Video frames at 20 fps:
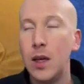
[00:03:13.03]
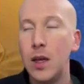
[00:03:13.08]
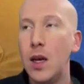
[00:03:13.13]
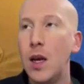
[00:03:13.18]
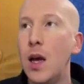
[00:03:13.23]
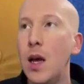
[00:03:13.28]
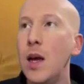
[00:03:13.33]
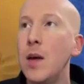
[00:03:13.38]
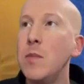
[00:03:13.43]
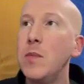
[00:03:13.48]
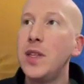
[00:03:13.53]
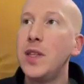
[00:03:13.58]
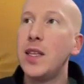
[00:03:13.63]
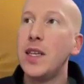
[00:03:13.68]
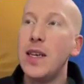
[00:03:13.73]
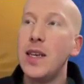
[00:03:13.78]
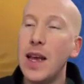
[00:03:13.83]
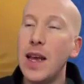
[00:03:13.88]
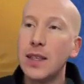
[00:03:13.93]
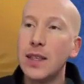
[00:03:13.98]
But the
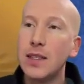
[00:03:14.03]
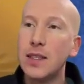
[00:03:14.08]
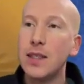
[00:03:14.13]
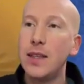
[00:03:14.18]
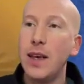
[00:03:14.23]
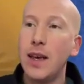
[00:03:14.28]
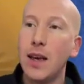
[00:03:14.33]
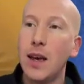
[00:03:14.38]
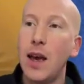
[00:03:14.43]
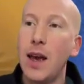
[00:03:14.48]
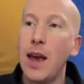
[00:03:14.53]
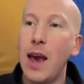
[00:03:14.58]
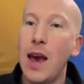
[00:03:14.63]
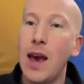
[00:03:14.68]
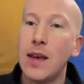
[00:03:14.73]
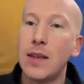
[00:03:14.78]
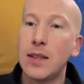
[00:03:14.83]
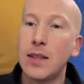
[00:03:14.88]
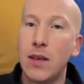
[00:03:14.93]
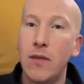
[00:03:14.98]
next thing I ask,
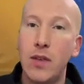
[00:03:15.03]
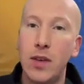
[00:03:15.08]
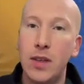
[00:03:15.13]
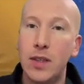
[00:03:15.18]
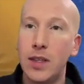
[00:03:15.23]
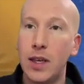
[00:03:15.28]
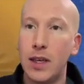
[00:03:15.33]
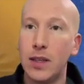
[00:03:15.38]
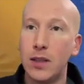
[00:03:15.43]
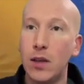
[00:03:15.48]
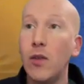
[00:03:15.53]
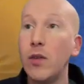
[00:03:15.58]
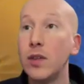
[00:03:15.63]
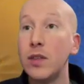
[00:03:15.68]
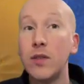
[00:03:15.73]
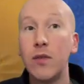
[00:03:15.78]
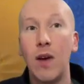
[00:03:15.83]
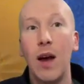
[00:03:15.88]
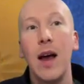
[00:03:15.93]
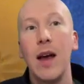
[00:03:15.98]
if he says, oh, it's
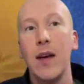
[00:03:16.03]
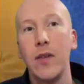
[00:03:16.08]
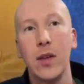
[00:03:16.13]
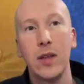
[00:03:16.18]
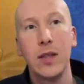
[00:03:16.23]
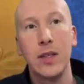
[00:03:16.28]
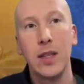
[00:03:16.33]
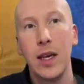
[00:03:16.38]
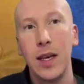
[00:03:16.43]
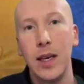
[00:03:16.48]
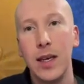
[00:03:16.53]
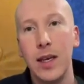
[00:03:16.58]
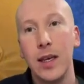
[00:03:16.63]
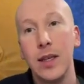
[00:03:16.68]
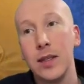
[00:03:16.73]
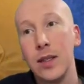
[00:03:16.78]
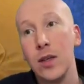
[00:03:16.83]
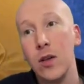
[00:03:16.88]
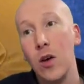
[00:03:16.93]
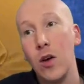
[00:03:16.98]
5, I'll say, is it
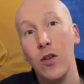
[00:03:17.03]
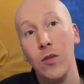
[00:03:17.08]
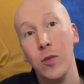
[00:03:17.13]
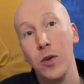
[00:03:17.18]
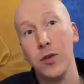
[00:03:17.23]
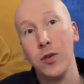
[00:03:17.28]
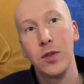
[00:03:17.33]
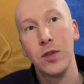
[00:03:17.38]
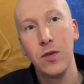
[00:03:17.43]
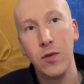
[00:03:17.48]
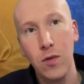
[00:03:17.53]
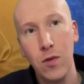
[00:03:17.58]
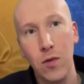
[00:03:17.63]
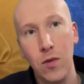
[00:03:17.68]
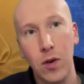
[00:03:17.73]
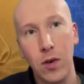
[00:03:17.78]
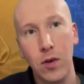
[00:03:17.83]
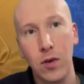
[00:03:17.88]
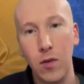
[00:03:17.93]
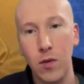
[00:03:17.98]
almost 4?
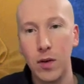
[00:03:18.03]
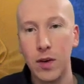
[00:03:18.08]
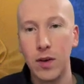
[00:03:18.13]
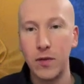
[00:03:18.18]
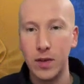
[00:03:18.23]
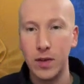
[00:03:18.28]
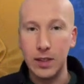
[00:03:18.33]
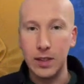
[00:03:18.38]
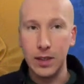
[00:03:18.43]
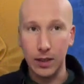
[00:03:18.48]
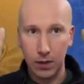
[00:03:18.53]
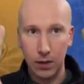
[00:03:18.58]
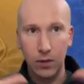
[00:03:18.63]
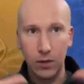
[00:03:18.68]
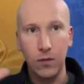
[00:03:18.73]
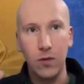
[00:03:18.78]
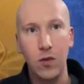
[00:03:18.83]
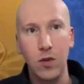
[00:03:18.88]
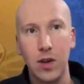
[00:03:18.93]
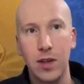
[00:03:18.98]
Or if he says it's 4,
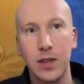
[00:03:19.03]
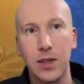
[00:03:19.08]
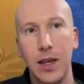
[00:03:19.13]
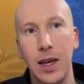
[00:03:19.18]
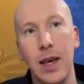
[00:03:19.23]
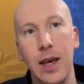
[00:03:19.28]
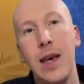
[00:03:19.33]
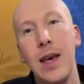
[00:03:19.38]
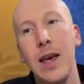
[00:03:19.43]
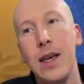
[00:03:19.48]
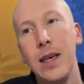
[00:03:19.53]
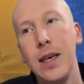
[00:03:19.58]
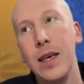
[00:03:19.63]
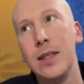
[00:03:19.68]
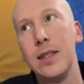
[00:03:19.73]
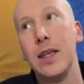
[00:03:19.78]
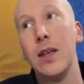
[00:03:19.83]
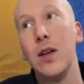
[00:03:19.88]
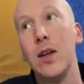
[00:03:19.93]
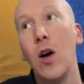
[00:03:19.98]
I'll say, is it
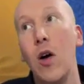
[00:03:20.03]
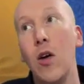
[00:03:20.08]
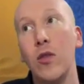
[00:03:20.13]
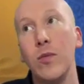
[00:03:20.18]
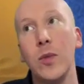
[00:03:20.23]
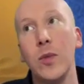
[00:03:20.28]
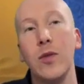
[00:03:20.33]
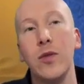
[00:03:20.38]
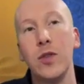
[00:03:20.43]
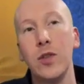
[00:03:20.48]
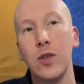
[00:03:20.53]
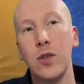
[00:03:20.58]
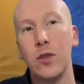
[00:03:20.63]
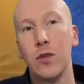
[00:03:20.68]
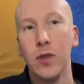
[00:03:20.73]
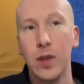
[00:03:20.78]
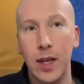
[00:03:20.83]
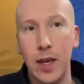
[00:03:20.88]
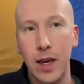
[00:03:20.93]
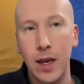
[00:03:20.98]
almost
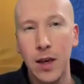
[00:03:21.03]
3?